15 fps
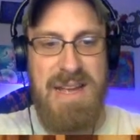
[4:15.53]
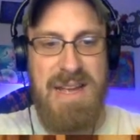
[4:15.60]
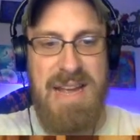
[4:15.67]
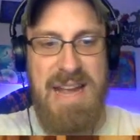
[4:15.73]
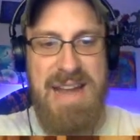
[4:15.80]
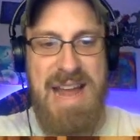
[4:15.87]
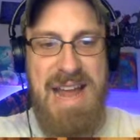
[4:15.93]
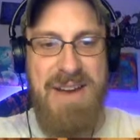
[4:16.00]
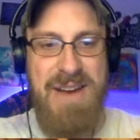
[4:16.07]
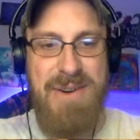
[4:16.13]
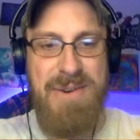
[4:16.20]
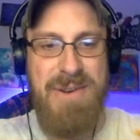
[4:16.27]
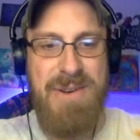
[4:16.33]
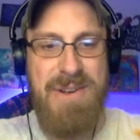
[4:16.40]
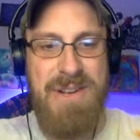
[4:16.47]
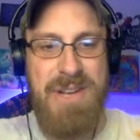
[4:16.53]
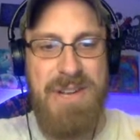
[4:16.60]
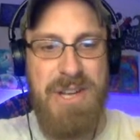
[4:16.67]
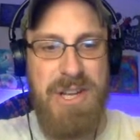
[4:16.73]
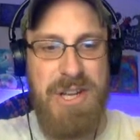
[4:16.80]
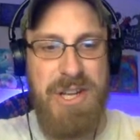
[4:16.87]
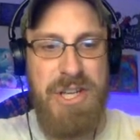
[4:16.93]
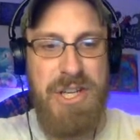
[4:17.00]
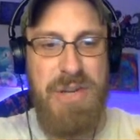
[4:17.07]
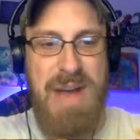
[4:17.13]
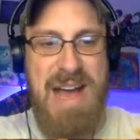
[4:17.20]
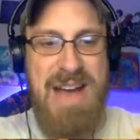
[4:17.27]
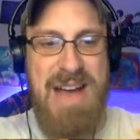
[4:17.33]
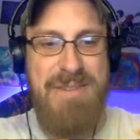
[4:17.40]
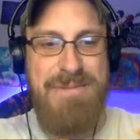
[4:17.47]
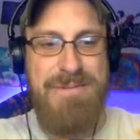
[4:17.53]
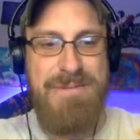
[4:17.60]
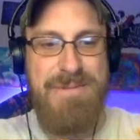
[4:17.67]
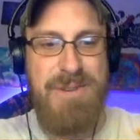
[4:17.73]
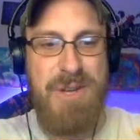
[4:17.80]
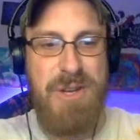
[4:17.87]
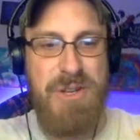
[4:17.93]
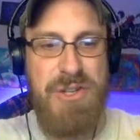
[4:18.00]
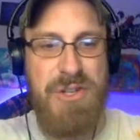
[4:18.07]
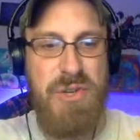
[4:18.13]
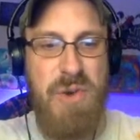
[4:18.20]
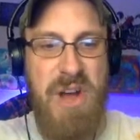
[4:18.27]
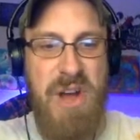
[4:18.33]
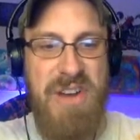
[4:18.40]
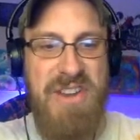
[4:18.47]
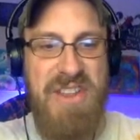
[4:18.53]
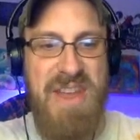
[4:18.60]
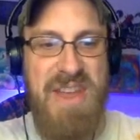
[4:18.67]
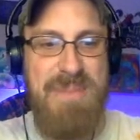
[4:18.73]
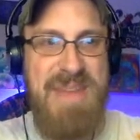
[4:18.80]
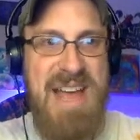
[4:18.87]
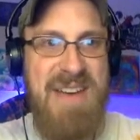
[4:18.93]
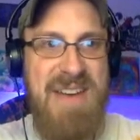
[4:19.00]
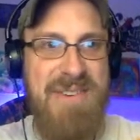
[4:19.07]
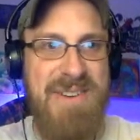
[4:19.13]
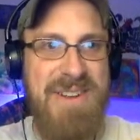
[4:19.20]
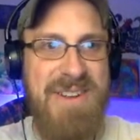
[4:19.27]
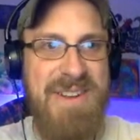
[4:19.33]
And now you have to hunt them down.